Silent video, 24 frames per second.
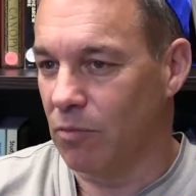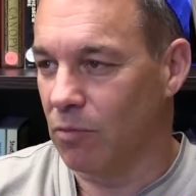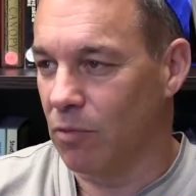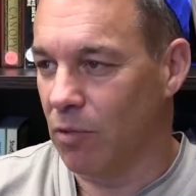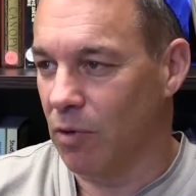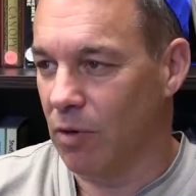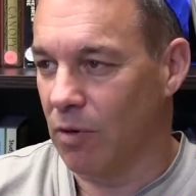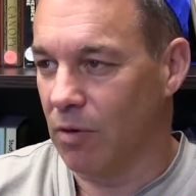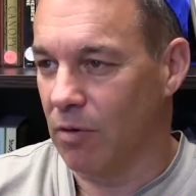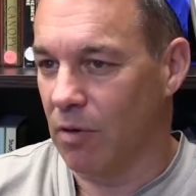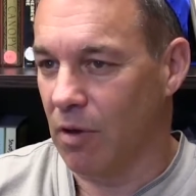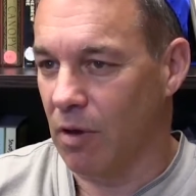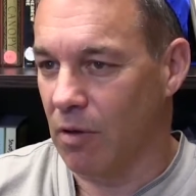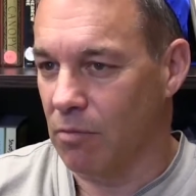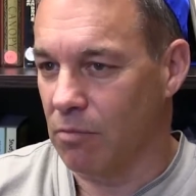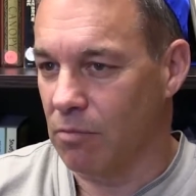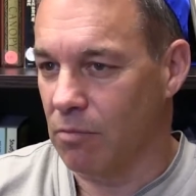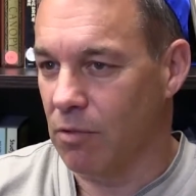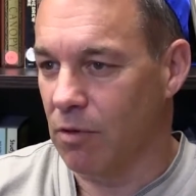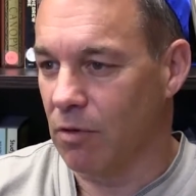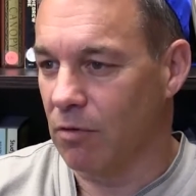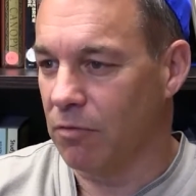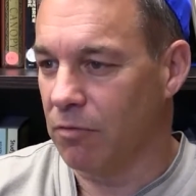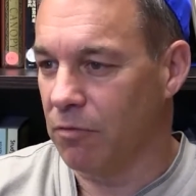were a
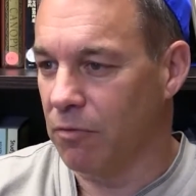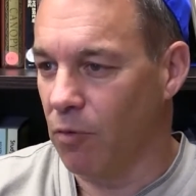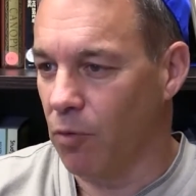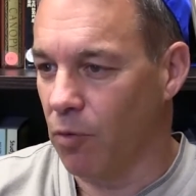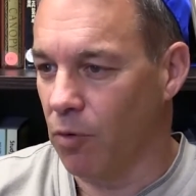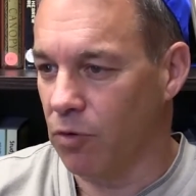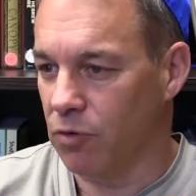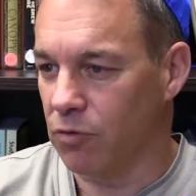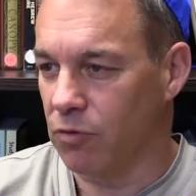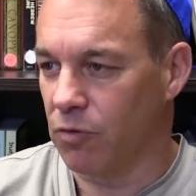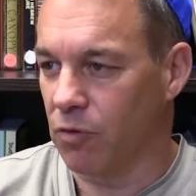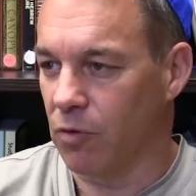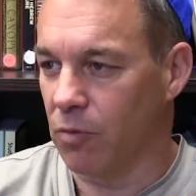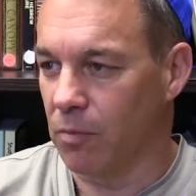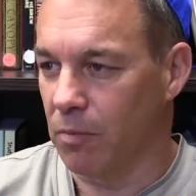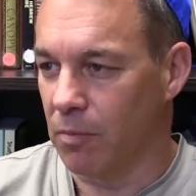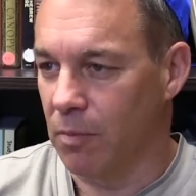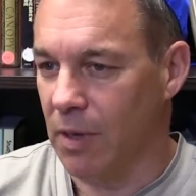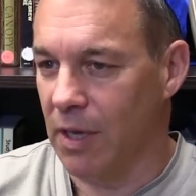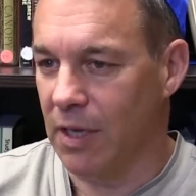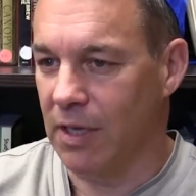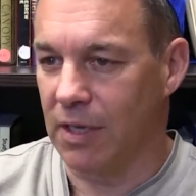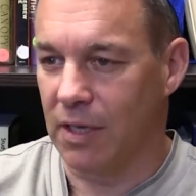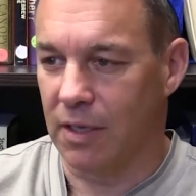real force for
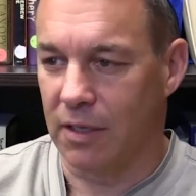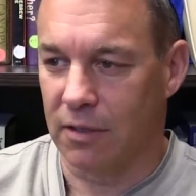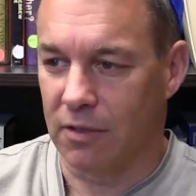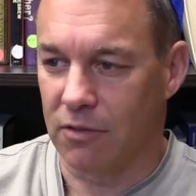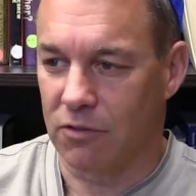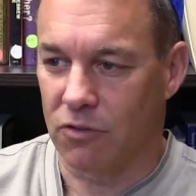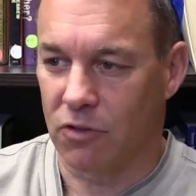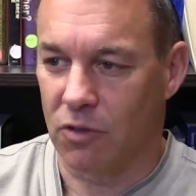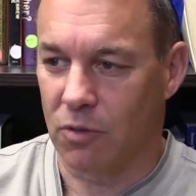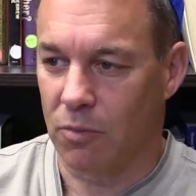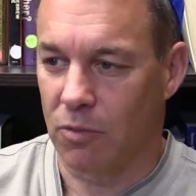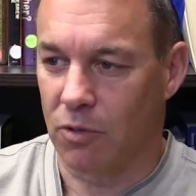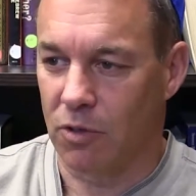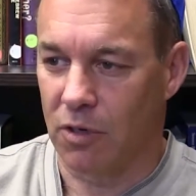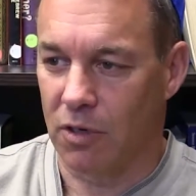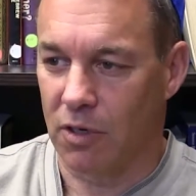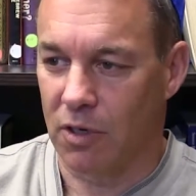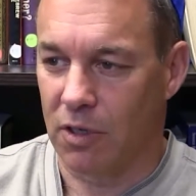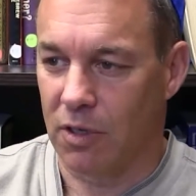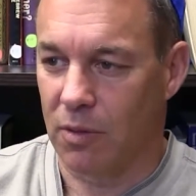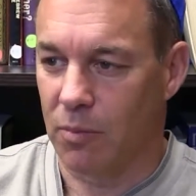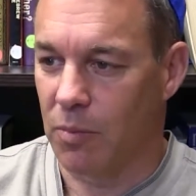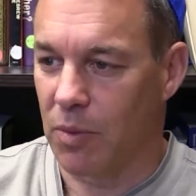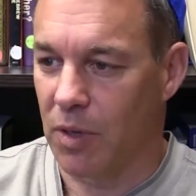making this
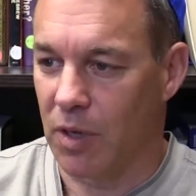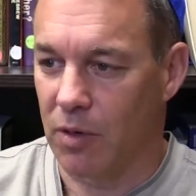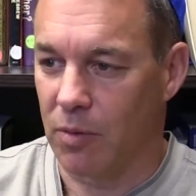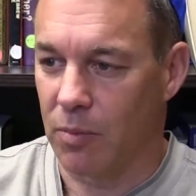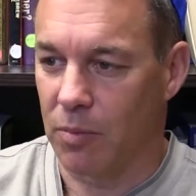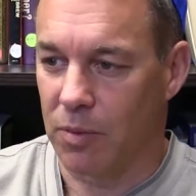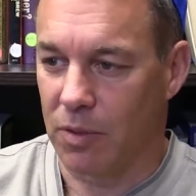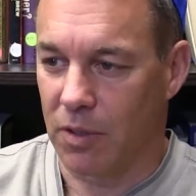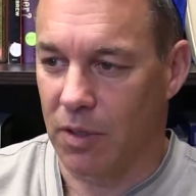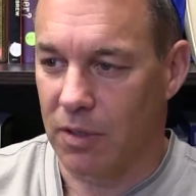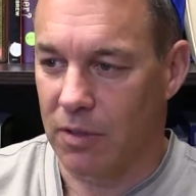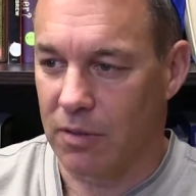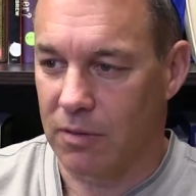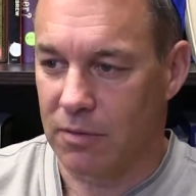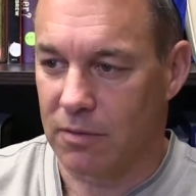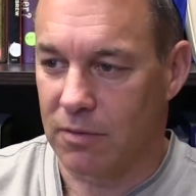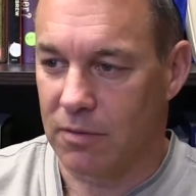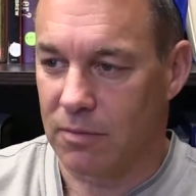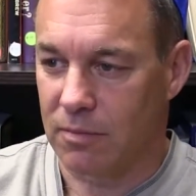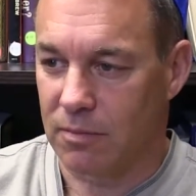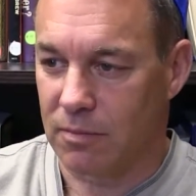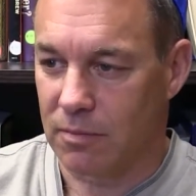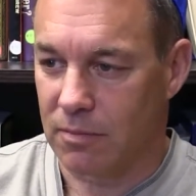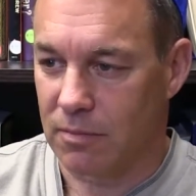community a better
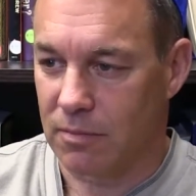place.